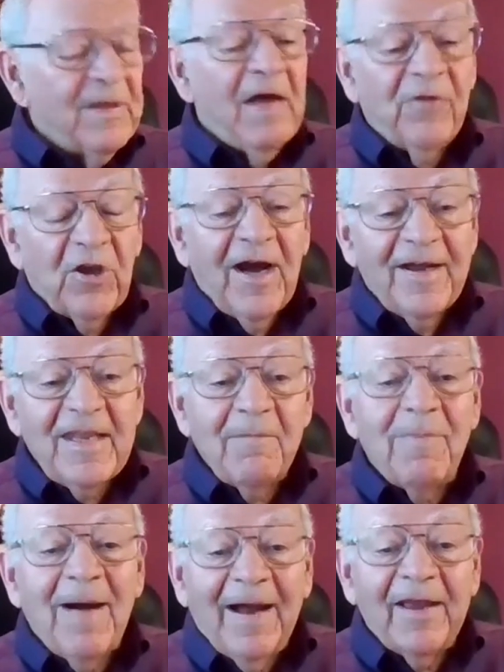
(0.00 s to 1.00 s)
have a
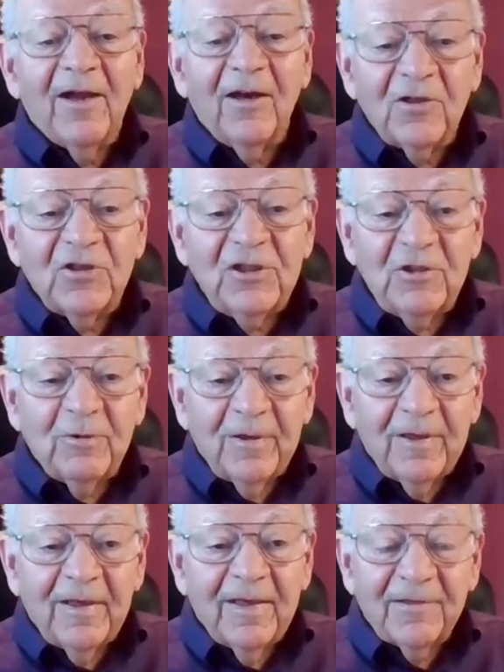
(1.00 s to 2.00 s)
guiding biology
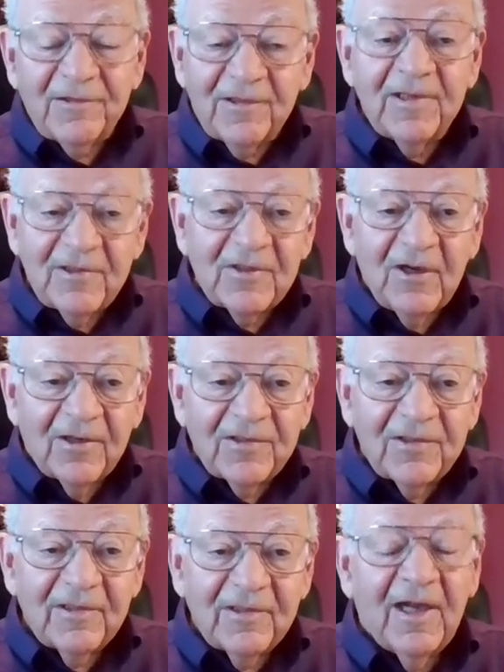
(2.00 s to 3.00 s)
to assist
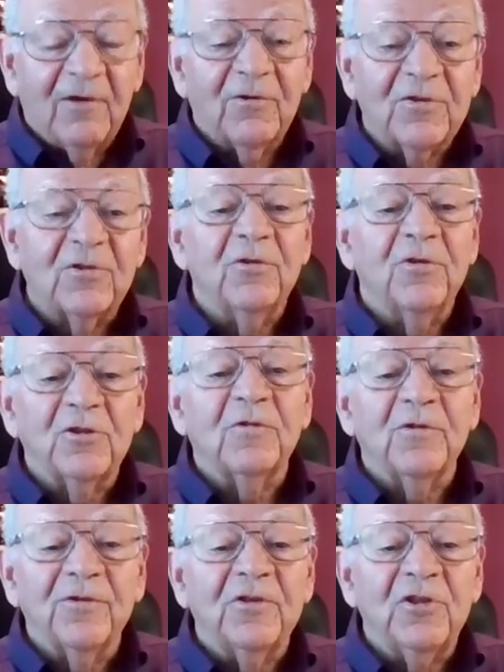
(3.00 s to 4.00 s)
us in our search
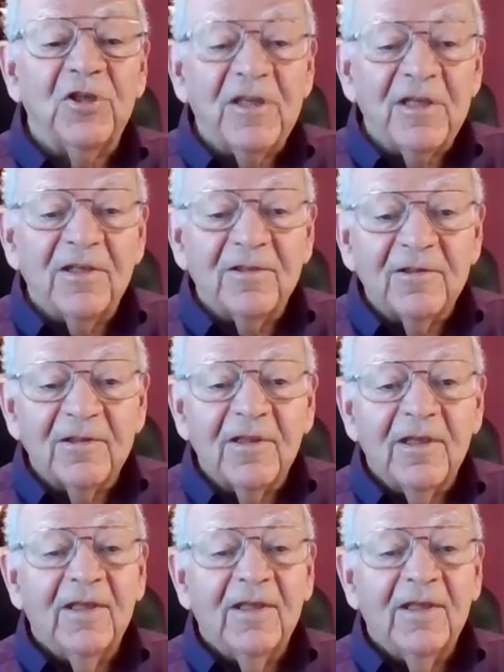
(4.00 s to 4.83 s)
for the genes.